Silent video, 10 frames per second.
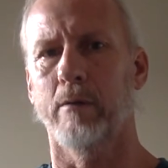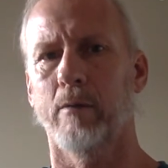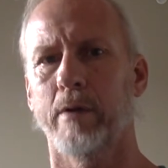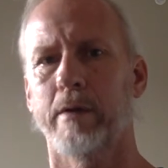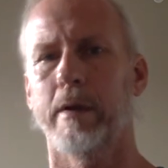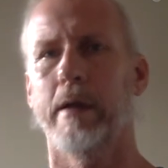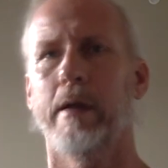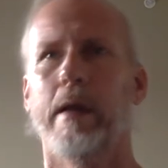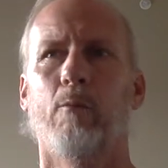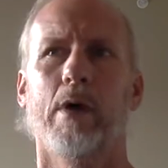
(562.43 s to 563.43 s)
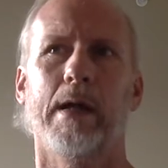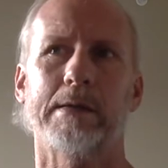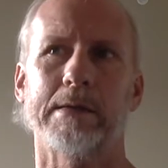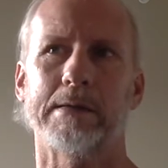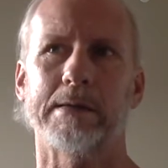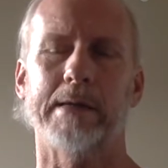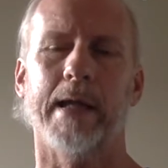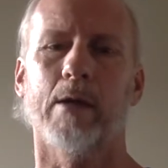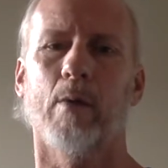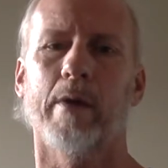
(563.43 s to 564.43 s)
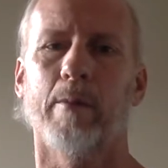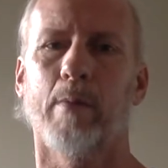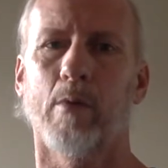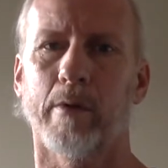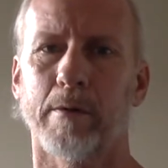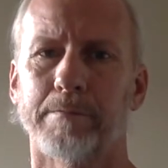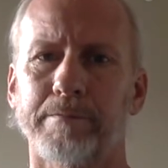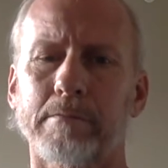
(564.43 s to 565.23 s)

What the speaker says: which in one essence is taking away the border.